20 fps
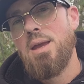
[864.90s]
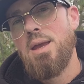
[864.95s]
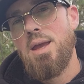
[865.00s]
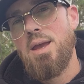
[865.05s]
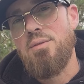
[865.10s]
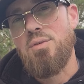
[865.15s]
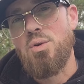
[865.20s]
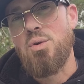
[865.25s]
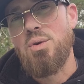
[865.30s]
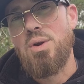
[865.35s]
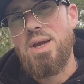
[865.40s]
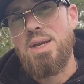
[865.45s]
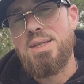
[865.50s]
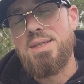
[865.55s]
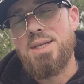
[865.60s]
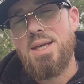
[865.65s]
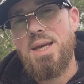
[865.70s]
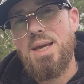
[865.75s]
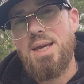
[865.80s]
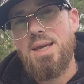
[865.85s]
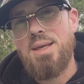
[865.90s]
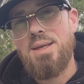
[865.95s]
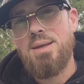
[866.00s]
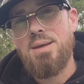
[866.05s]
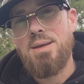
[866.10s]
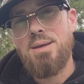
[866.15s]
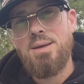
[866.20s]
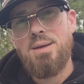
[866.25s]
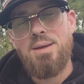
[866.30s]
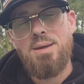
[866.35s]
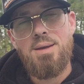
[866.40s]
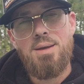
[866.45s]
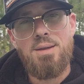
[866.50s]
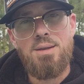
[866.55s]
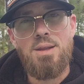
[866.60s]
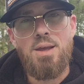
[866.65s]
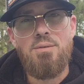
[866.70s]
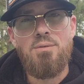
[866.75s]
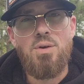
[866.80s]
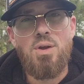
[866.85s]
have a great day i
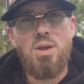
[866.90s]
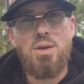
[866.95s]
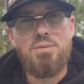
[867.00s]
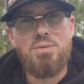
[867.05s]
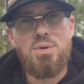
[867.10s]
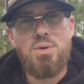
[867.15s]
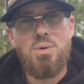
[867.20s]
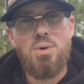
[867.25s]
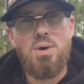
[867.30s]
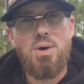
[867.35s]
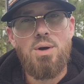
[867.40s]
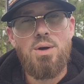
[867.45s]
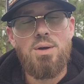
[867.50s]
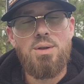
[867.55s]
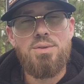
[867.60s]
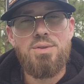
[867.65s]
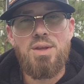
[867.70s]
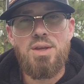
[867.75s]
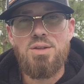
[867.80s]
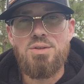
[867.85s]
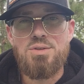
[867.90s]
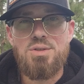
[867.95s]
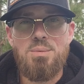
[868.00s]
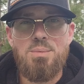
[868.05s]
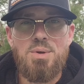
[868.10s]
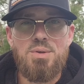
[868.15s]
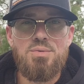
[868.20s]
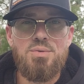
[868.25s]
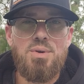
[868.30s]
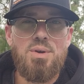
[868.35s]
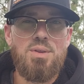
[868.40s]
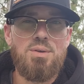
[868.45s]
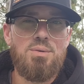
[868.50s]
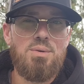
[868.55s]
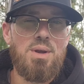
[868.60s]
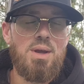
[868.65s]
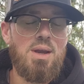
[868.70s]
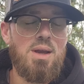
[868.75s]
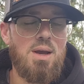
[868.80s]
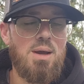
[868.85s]
love all of you all thank you so much for all the
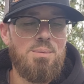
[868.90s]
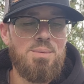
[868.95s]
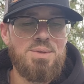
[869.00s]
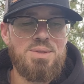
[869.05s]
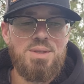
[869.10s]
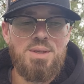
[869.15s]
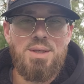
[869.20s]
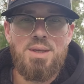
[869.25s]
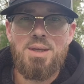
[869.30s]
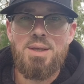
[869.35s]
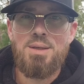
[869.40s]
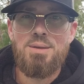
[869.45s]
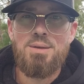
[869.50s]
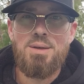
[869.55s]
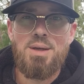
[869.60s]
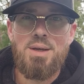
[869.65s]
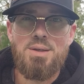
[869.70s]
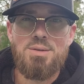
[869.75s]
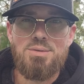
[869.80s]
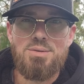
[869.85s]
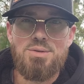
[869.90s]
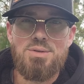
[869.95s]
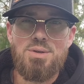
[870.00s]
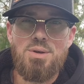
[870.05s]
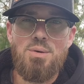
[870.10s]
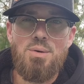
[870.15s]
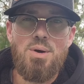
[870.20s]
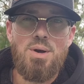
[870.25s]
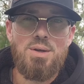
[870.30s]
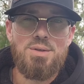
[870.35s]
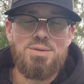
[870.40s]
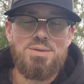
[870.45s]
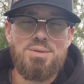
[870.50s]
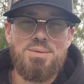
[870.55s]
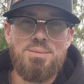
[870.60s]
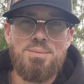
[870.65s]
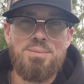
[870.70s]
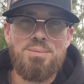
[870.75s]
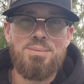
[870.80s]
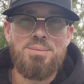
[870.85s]
great comments again you guys are so
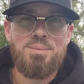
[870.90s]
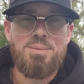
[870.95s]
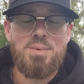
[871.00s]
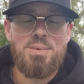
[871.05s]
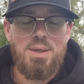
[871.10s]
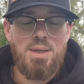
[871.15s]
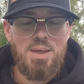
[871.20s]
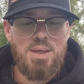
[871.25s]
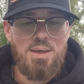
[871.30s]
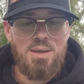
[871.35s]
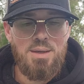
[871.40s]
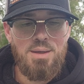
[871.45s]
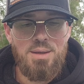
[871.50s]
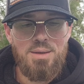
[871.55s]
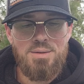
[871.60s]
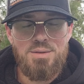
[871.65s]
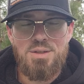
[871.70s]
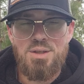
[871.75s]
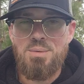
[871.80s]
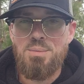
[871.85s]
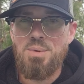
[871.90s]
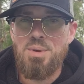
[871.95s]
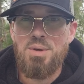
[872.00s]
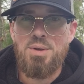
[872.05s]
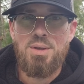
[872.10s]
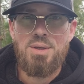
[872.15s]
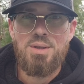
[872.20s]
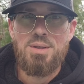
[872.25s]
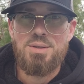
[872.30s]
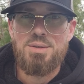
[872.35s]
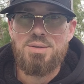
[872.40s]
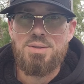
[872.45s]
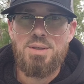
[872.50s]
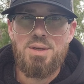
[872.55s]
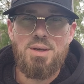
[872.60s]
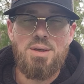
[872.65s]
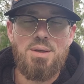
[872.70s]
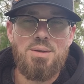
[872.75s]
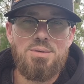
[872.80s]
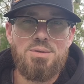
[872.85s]
awesome and uh, this community is
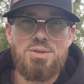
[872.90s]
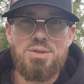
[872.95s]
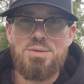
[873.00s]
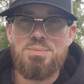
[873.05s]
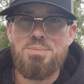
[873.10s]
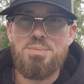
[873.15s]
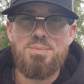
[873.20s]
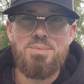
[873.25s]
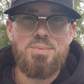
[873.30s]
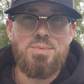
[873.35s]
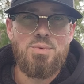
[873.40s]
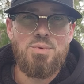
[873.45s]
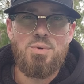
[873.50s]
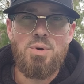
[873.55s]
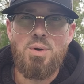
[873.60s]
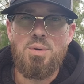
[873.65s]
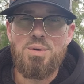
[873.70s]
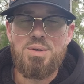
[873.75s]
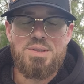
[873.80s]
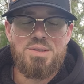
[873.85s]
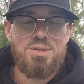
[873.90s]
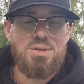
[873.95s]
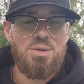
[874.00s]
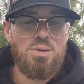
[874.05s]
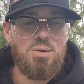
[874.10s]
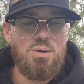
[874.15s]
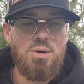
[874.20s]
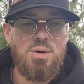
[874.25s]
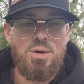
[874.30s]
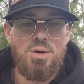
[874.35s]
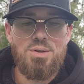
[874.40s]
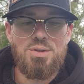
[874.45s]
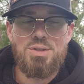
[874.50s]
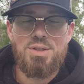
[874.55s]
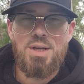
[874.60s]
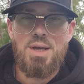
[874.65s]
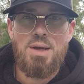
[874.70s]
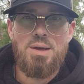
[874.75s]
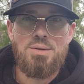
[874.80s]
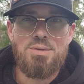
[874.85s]
uh, just growing so large
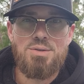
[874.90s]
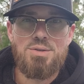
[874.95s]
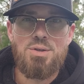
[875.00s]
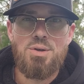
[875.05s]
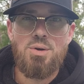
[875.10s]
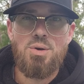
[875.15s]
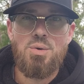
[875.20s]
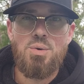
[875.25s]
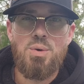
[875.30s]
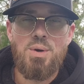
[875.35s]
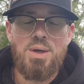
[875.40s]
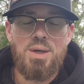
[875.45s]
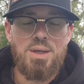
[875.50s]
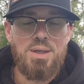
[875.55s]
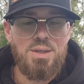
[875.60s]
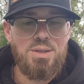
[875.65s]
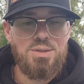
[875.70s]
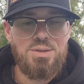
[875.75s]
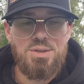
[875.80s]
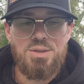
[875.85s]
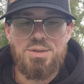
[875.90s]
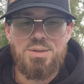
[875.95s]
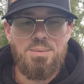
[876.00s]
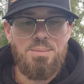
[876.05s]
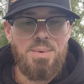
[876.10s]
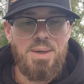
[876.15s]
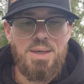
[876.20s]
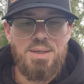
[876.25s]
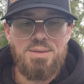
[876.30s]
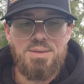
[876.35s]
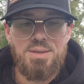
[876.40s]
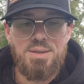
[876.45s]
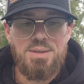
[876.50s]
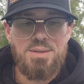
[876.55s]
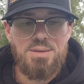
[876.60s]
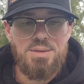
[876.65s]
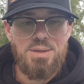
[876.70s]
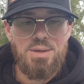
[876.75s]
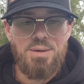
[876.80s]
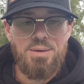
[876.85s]
now and so quick. It's just amazing.
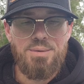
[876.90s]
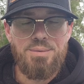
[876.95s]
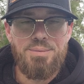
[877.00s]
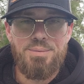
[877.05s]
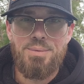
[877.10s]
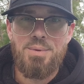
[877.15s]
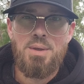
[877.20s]
So,